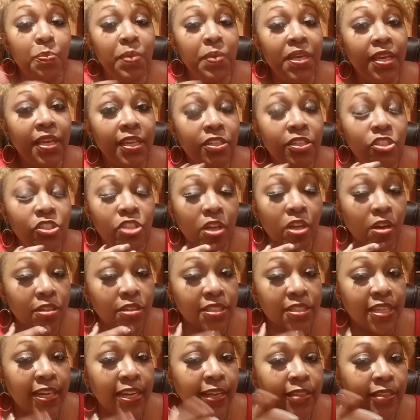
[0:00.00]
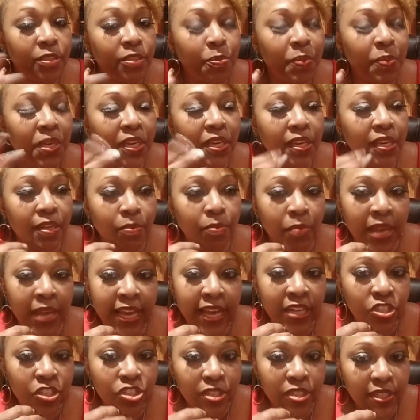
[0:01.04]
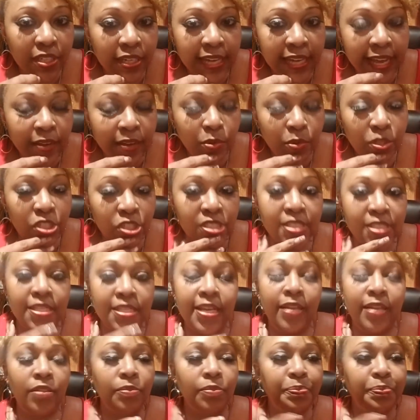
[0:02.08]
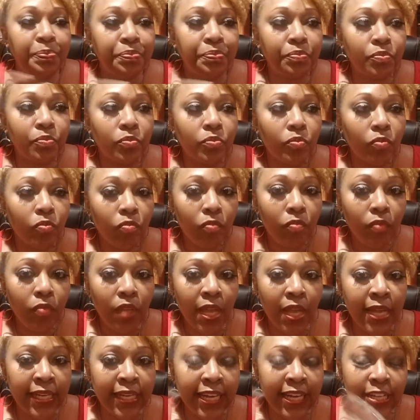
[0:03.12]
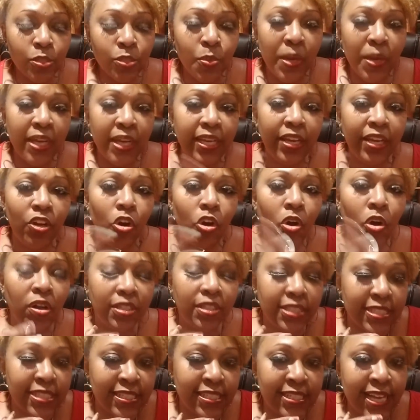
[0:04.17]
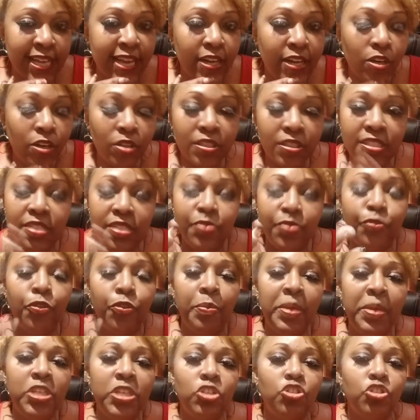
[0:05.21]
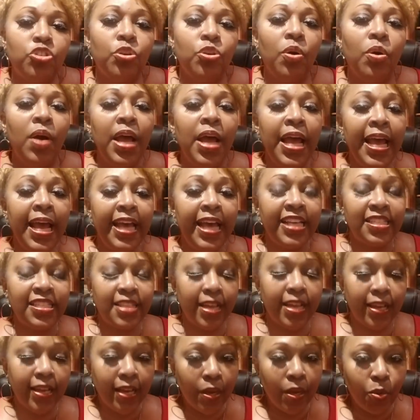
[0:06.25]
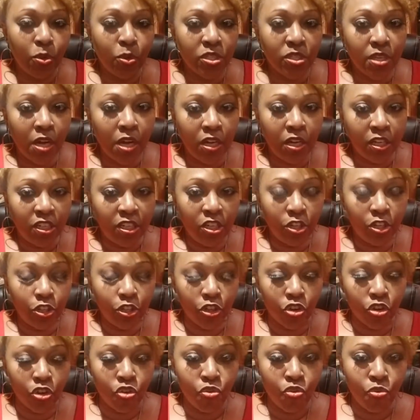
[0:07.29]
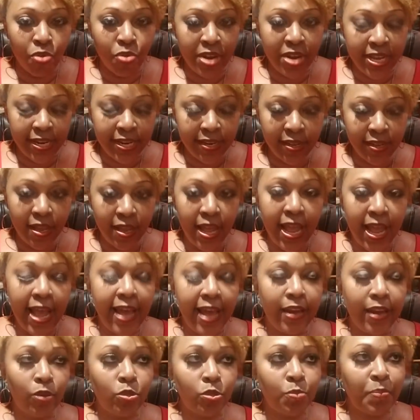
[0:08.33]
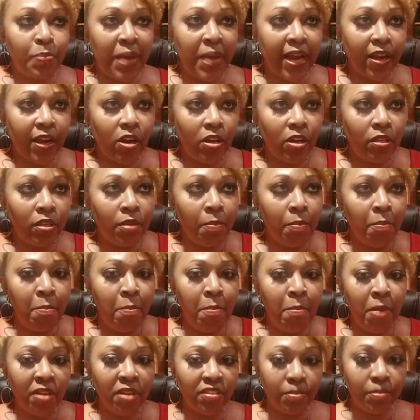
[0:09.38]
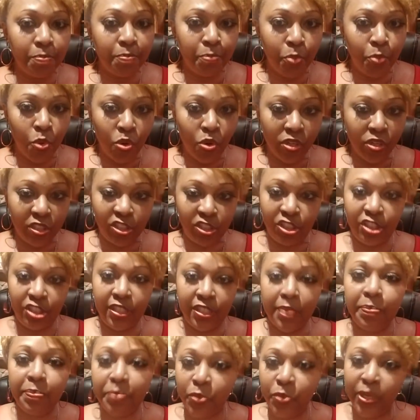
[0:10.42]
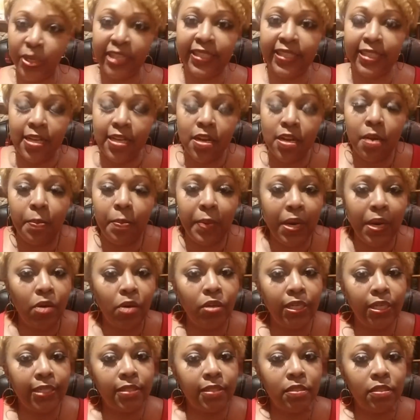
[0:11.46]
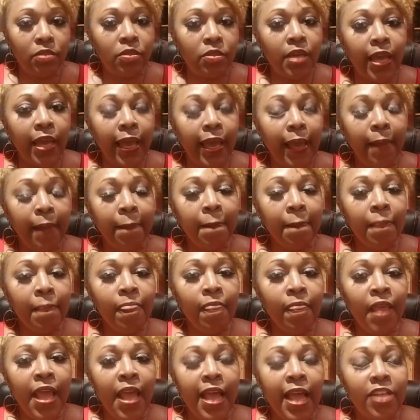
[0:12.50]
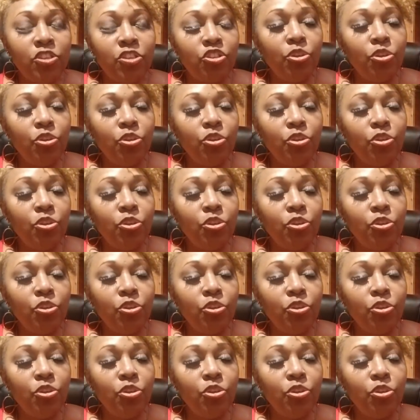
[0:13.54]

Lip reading: the dream in and of itself that I had, that I just shared with you, was a time that I was remembering of myself being in a male body, having a homosexual or same-sex relationship